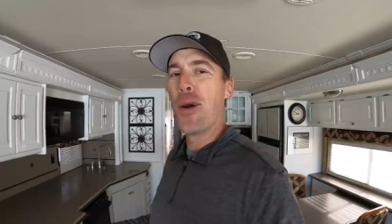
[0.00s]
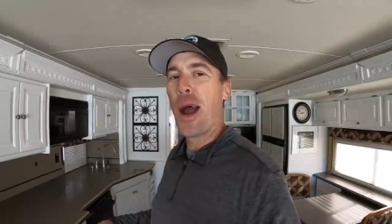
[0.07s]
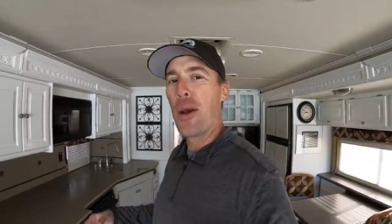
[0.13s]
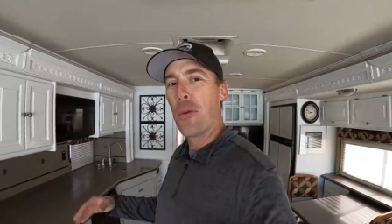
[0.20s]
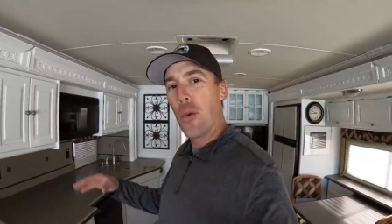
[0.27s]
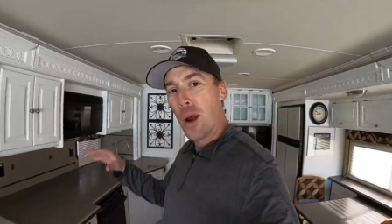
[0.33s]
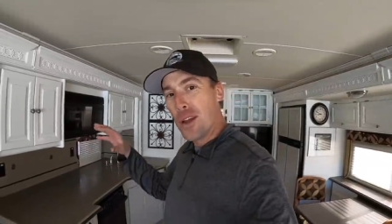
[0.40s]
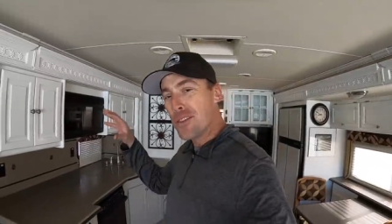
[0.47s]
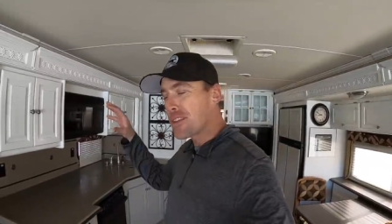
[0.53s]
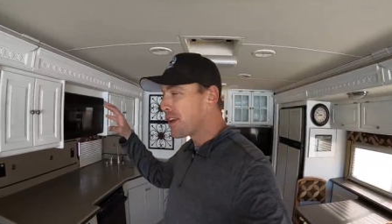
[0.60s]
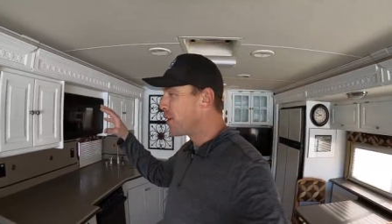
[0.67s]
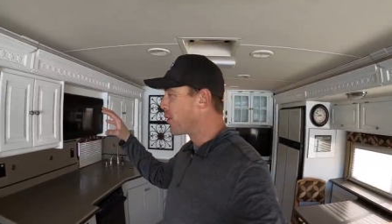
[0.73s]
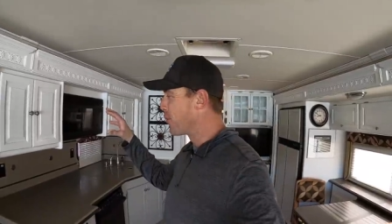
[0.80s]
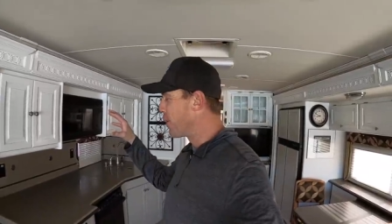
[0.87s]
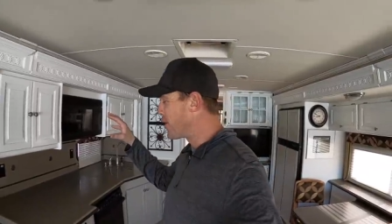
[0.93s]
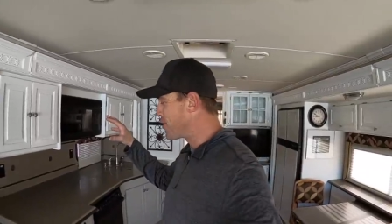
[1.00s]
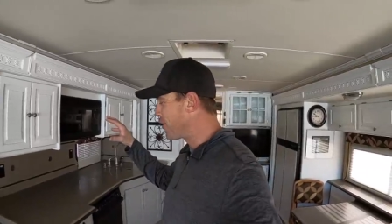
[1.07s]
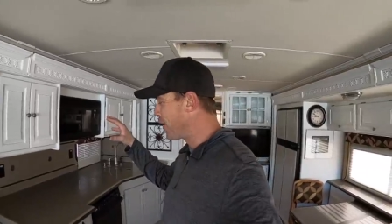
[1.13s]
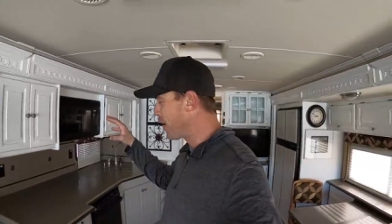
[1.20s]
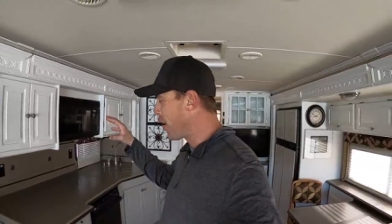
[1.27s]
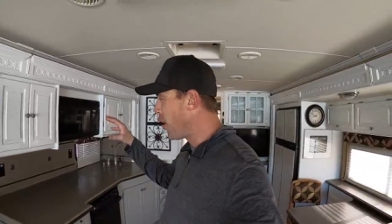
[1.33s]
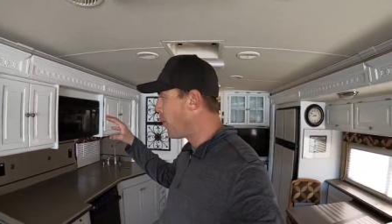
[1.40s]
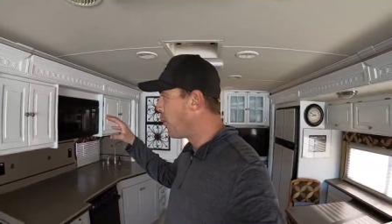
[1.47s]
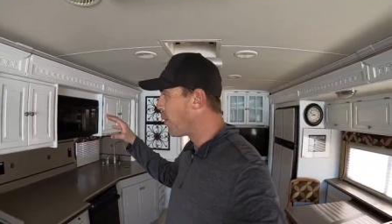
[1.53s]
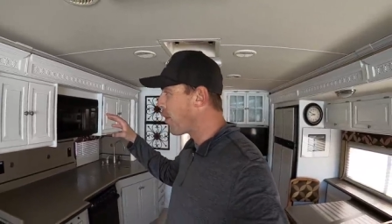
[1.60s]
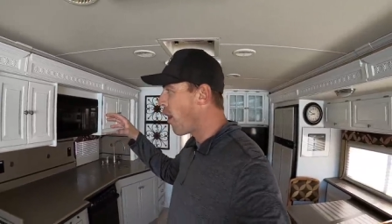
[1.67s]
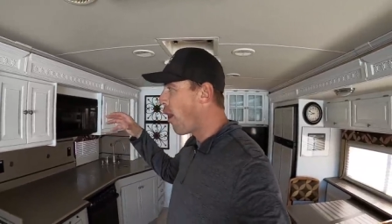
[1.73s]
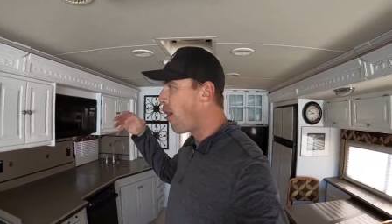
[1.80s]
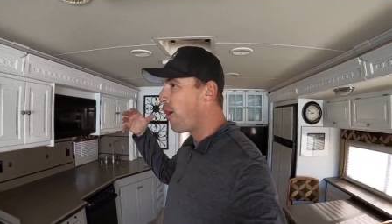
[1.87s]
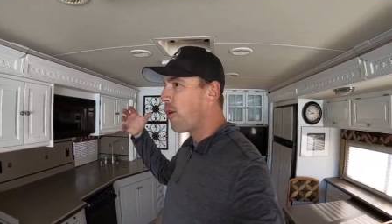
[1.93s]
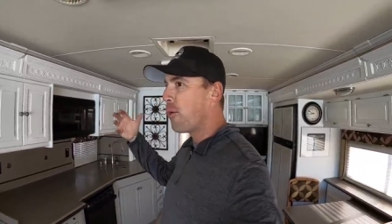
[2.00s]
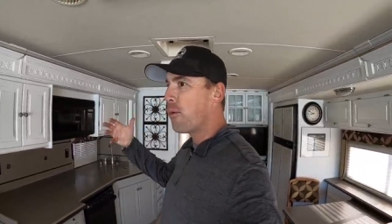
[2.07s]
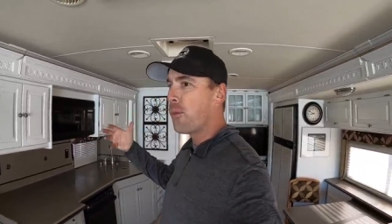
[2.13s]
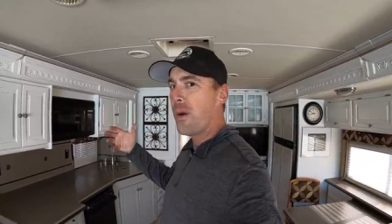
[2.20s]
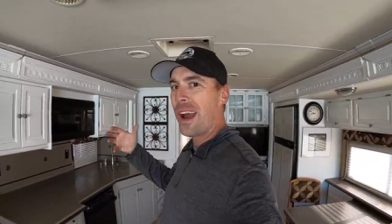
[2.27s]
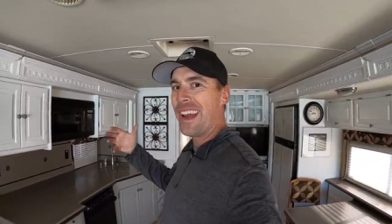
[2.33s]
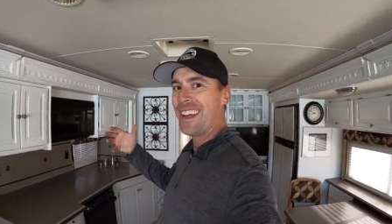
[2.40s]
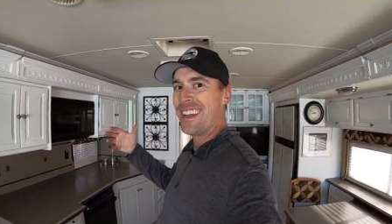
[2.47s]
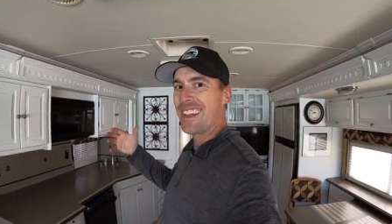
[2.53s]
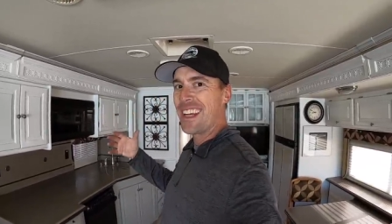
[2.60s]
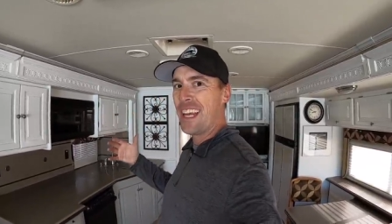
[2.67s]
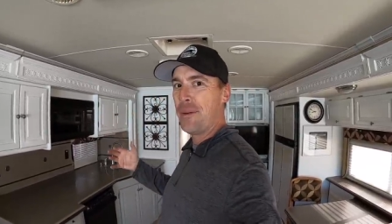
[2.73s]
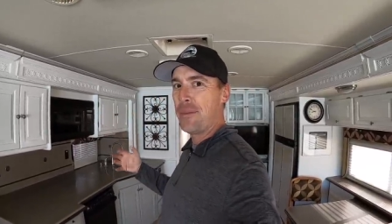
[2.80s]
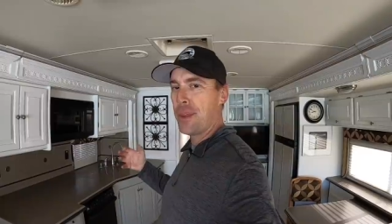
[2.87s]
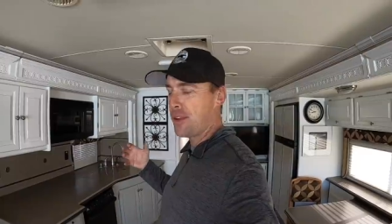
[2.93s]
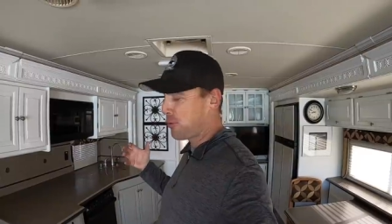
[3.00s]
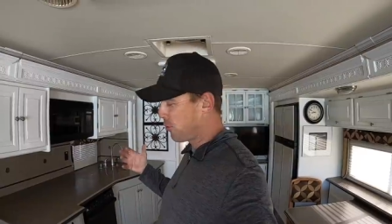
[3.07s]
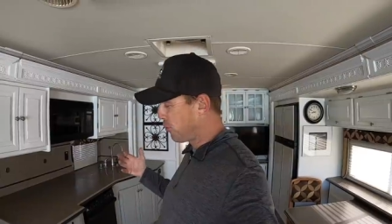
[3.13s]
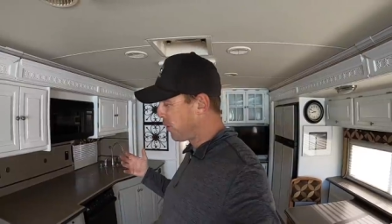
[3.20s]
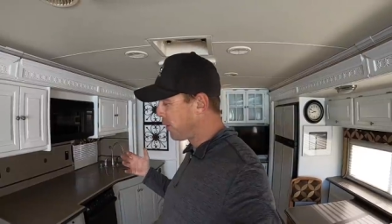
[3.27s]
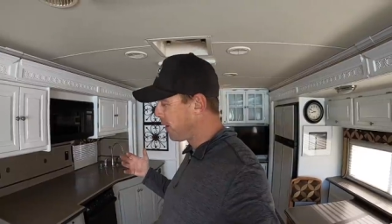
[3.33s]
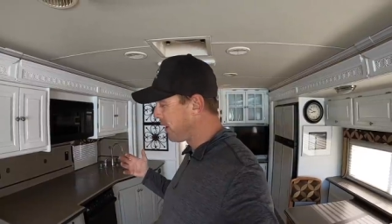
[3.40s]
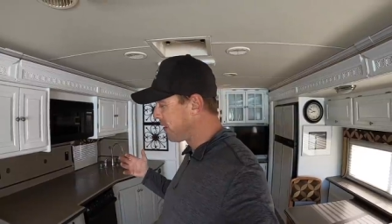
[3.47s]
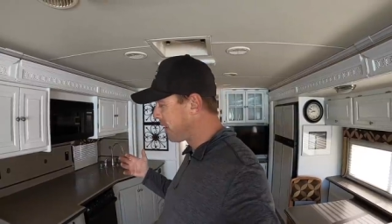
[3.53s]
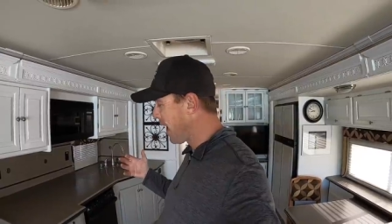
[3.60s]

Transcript: So I was gonna originally go with all white and keep things really